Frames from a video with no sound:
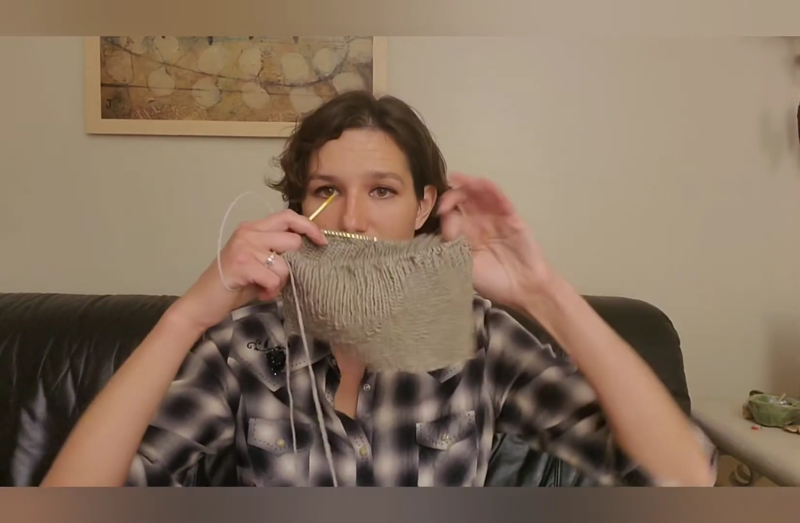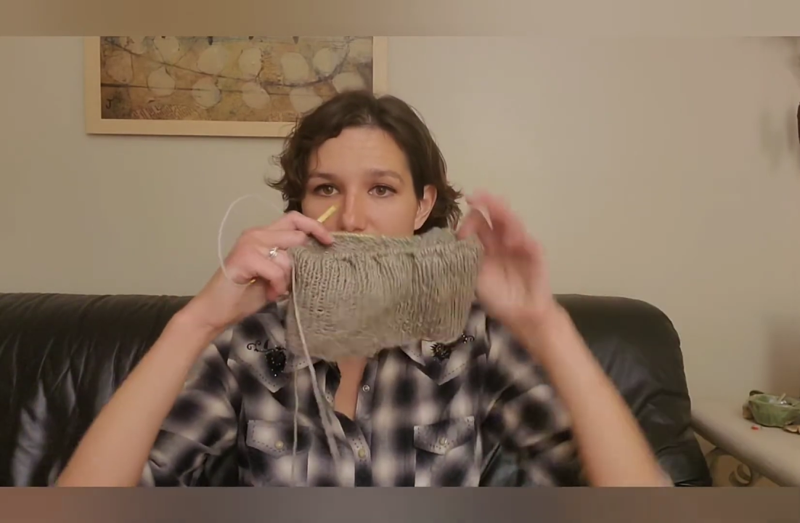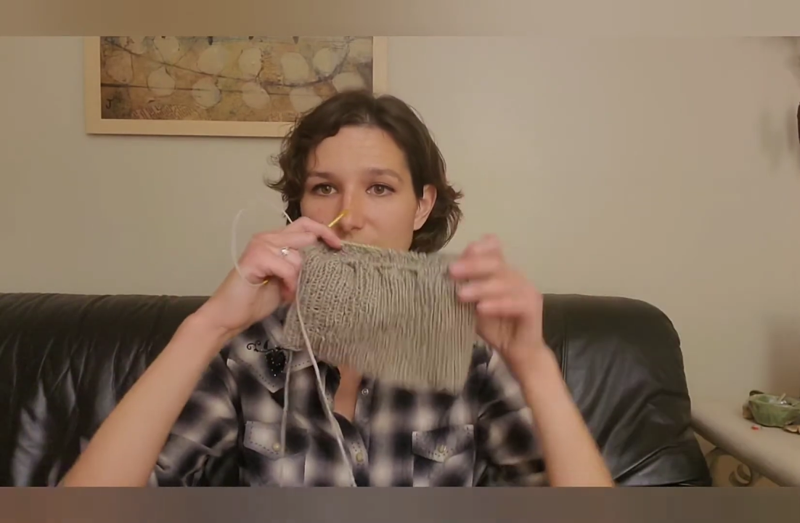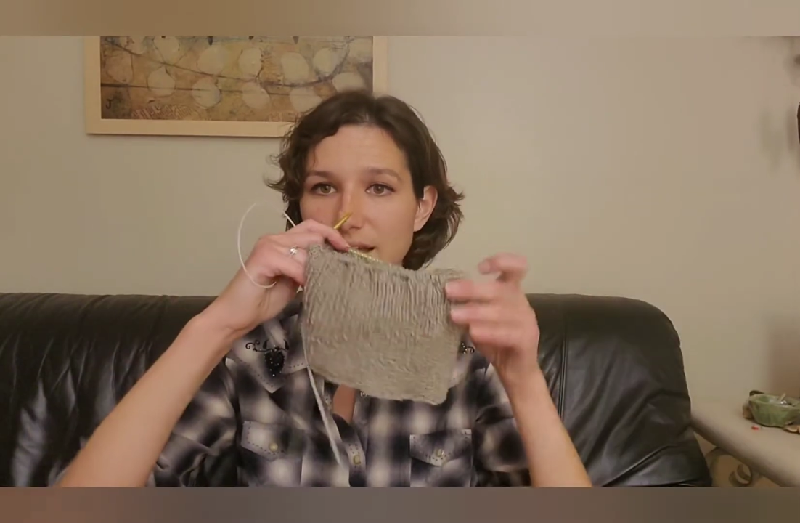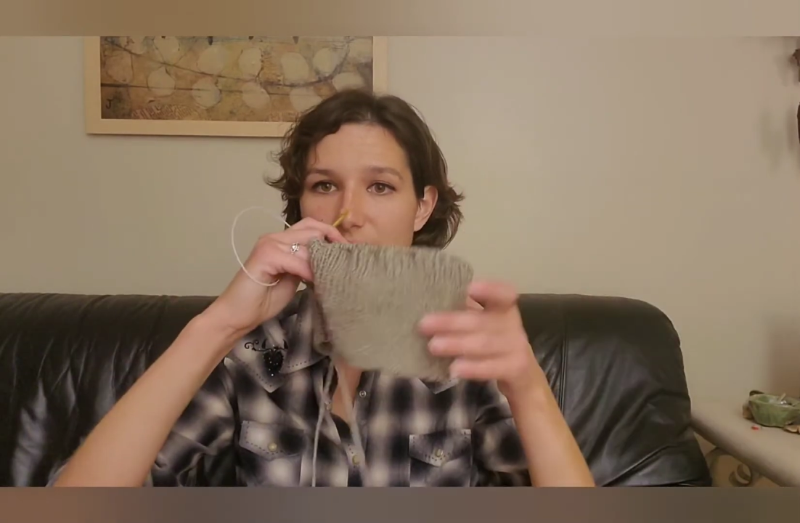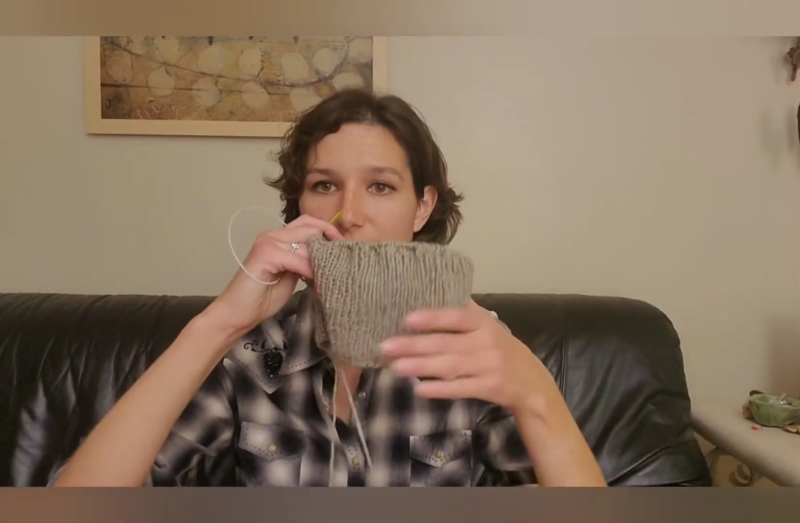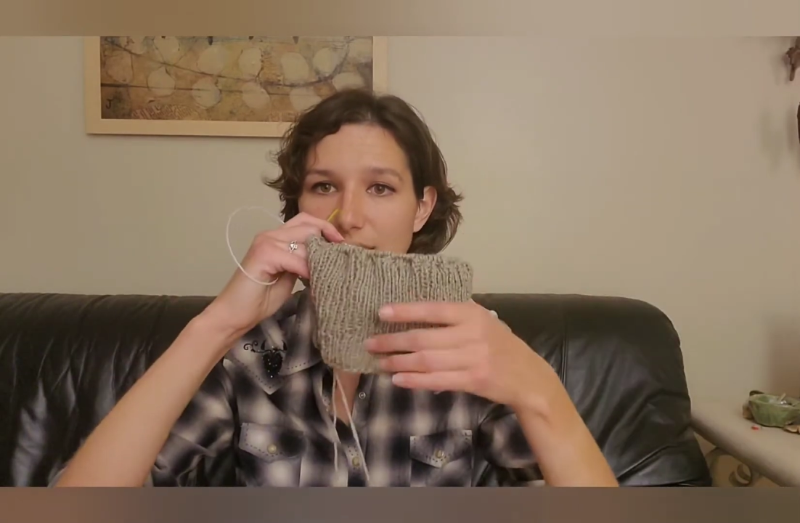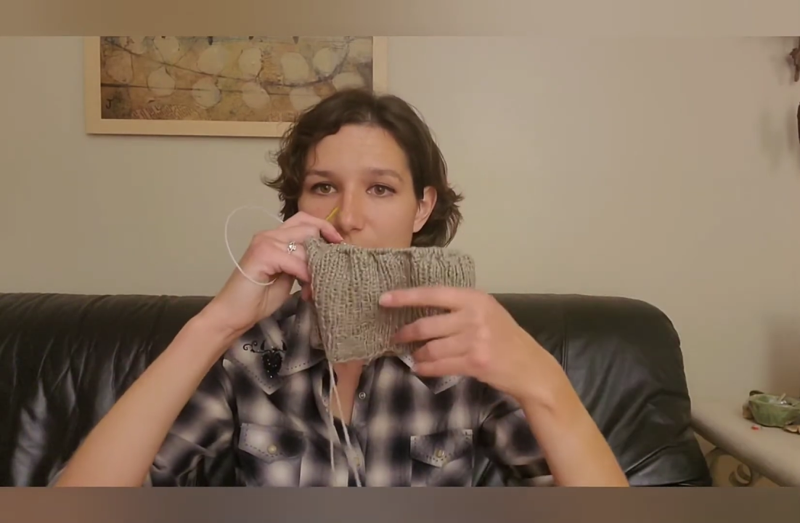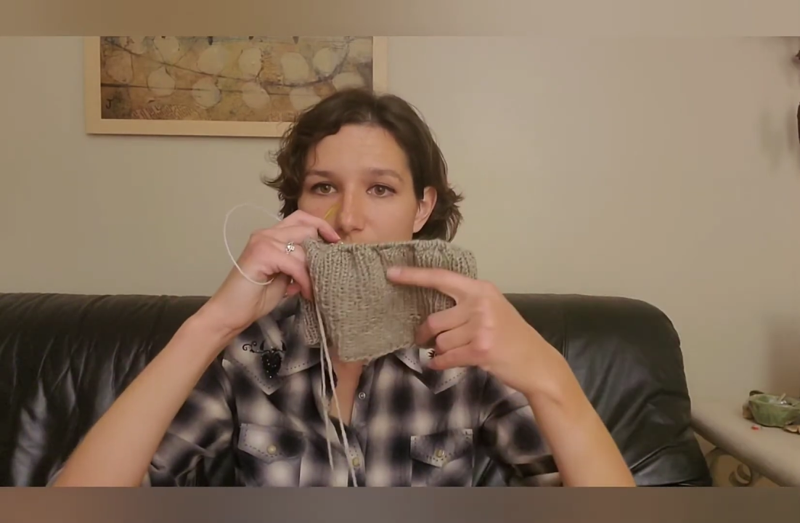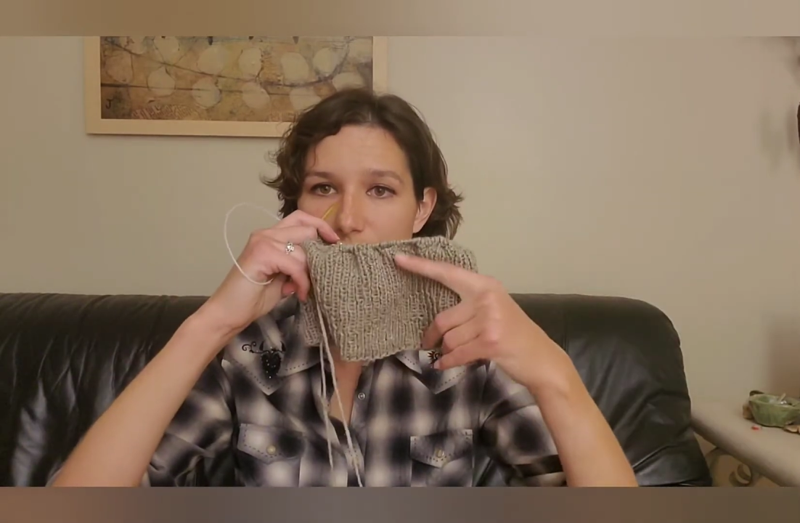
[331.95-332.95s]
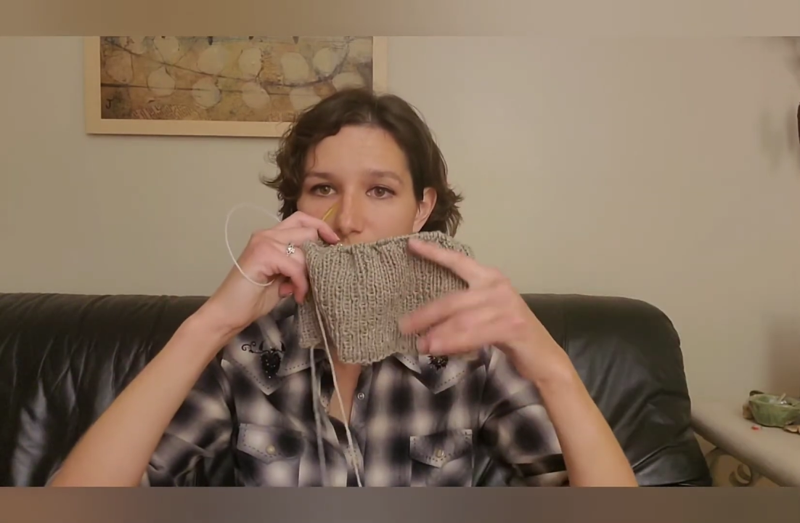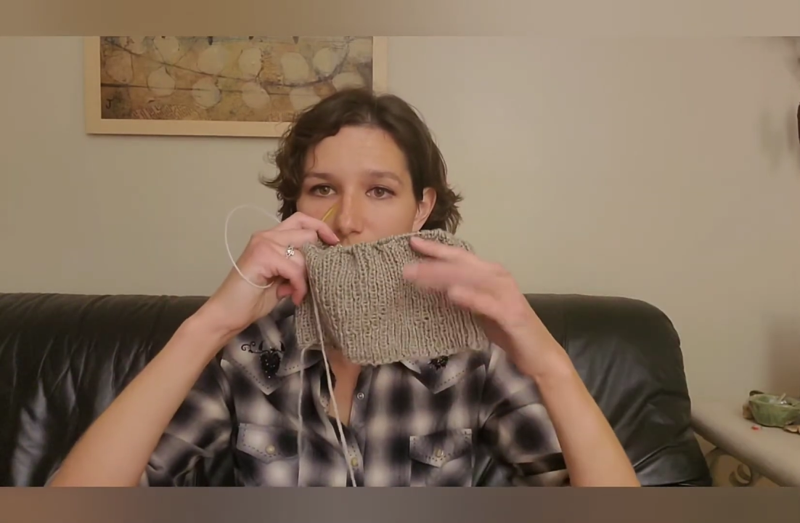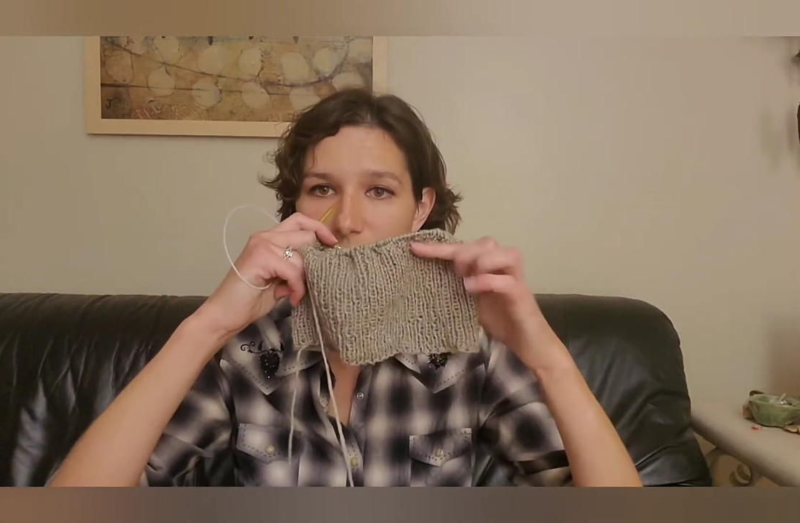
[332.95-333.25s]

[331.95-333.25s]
I got the brim